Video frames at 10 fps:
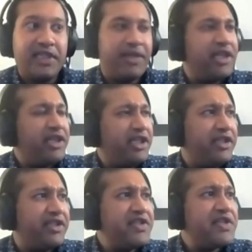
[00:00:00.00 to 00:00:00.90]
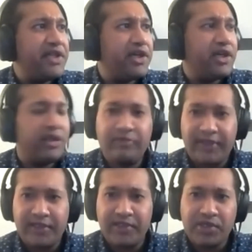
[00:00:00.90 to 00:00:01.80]
I mean, I think this year,
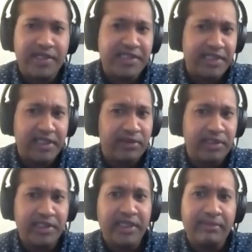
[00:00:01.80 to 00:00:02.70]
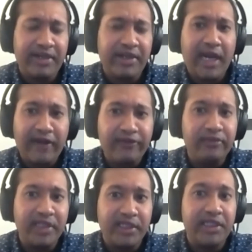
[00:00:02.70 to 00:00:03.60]
fingers crossed, I think we're going to hit about
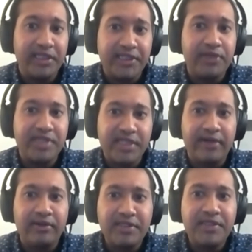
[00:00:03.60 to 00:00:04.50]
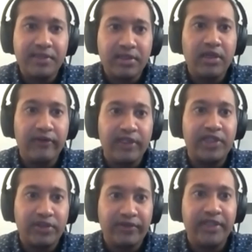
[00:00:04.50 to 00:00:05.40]
500,000 in new sales of
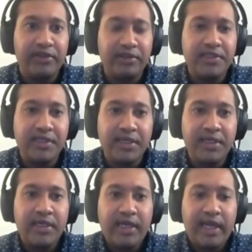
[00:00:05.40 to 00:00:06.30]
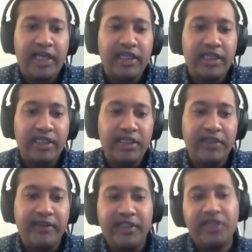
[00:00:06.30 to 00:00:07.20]
electric vehicles. And
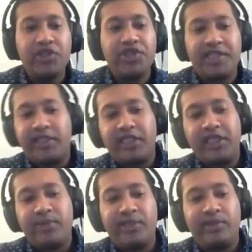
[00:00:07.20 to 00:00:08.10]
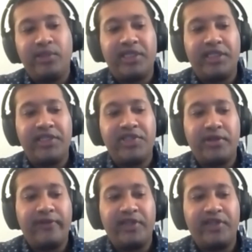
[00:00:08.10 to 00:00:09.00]
the interesting thing when you look at the history
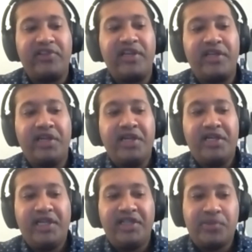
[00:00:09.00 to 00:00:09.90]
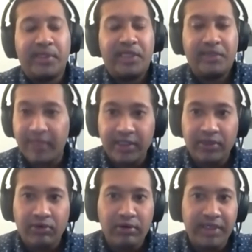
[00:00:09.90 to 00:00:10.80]
of it is that it's really been
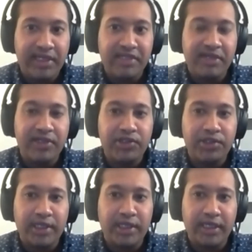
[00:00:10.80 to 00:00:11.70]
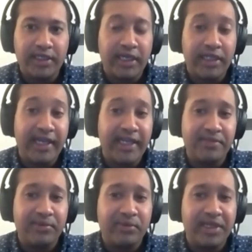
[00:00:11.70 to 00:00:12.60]
growing exponentially, and that
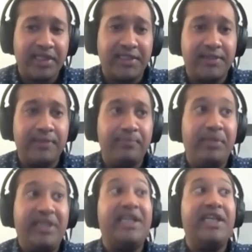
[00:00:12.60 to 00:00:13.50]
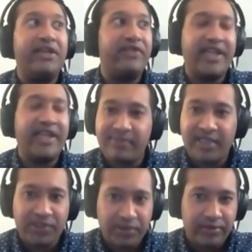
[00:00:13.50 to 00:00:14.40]
we're at the beginning of that
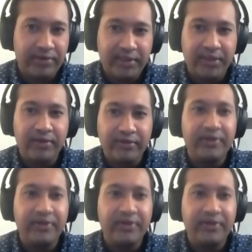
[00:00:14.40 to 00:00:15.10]
exponential growth curve.